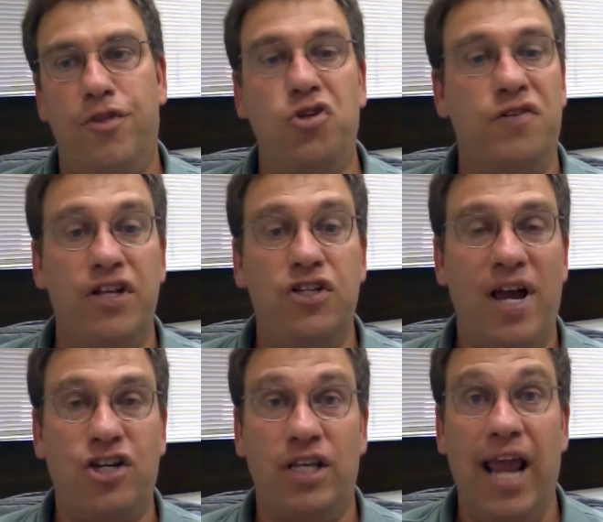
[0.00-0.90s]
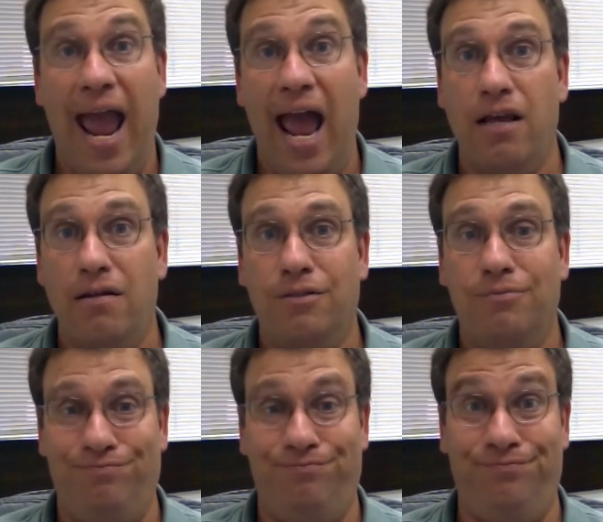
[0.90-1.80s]
Those of us who actually had it,
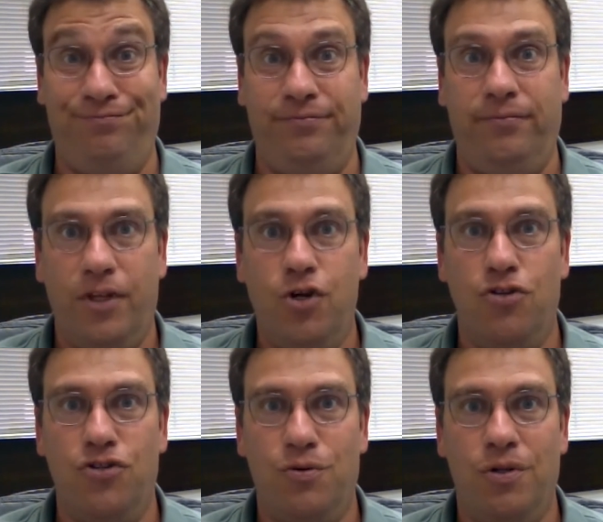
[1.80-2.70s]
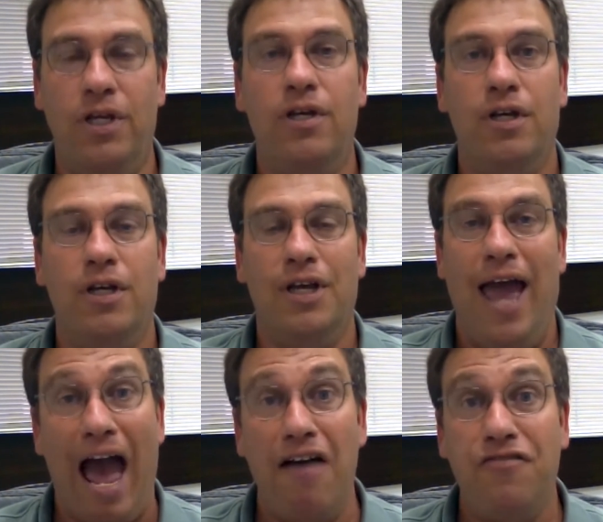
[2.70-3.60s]
yours truly,
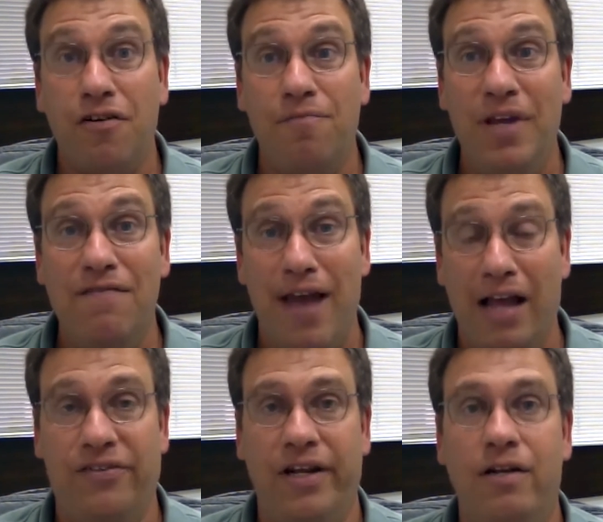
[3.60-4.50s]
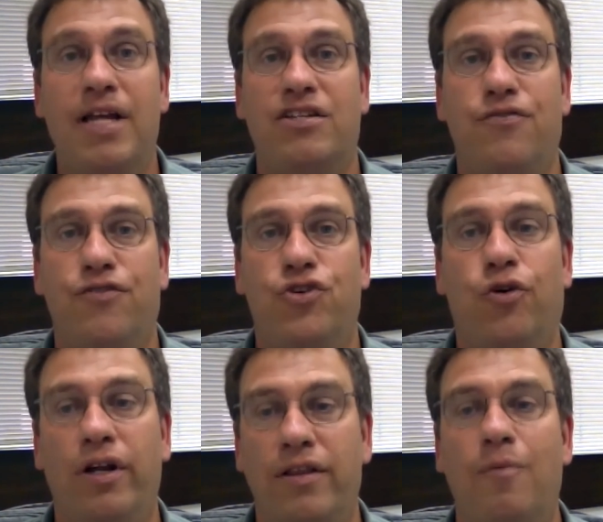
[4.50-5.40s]
after being vaccinated, that's a different
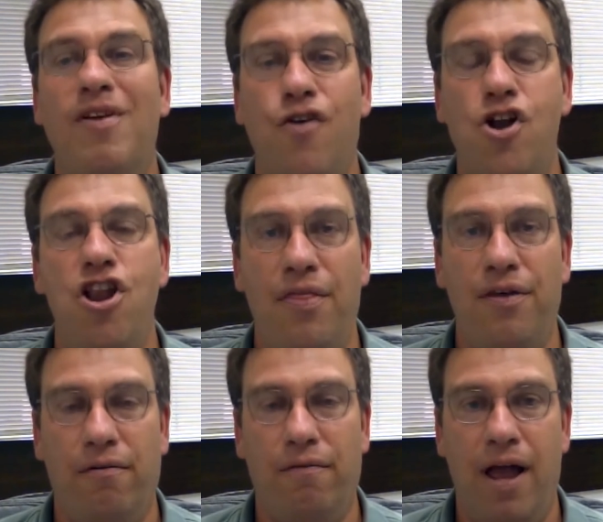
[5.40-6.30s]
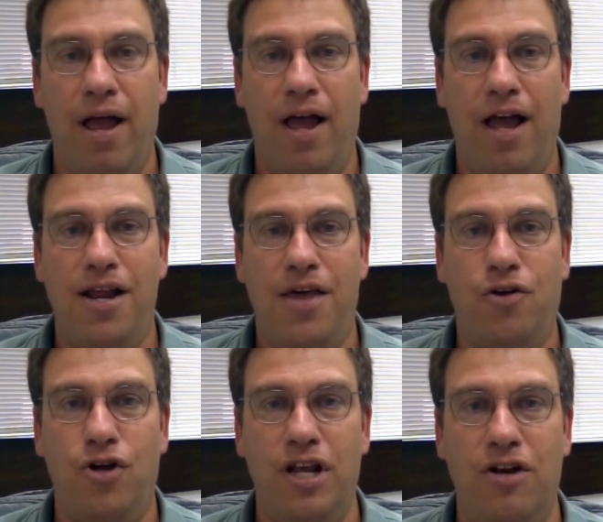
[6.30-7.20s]
story. That'll be for another
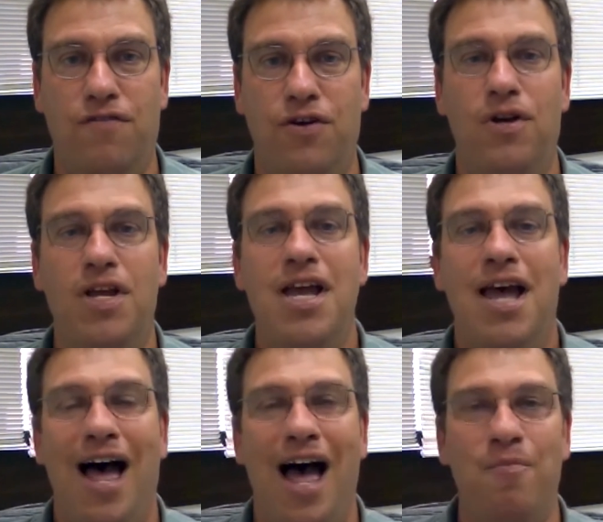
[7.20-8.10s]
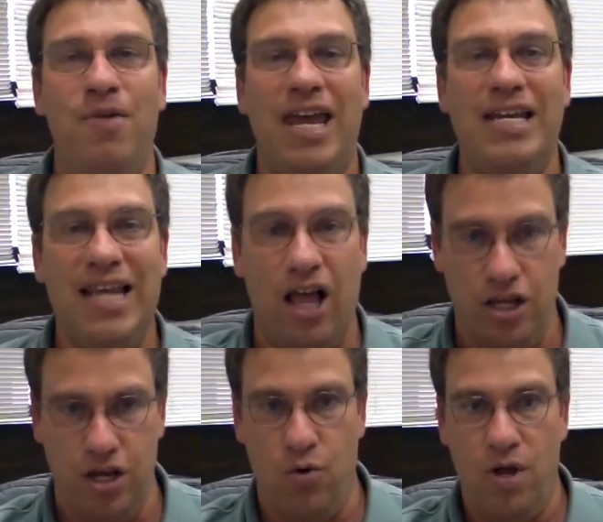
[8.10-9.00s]
good interview. Can
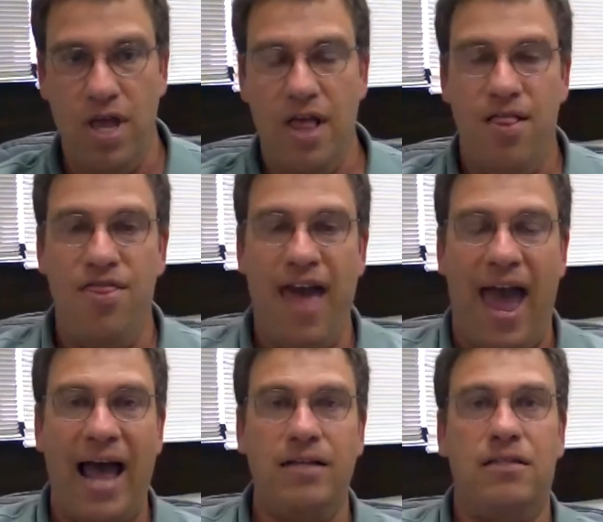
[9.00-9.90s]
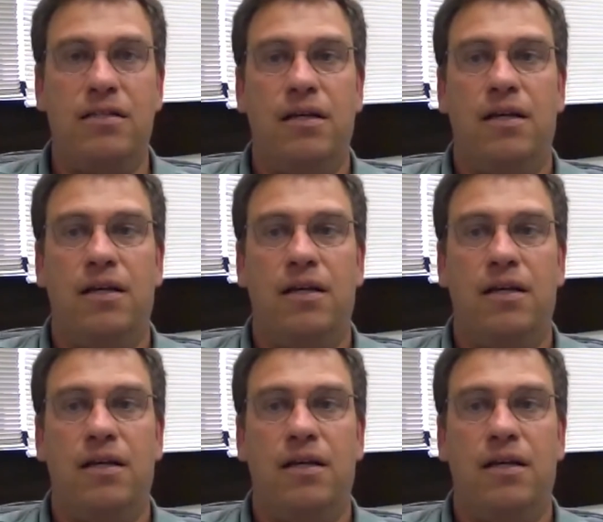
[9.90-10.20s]
tell you that,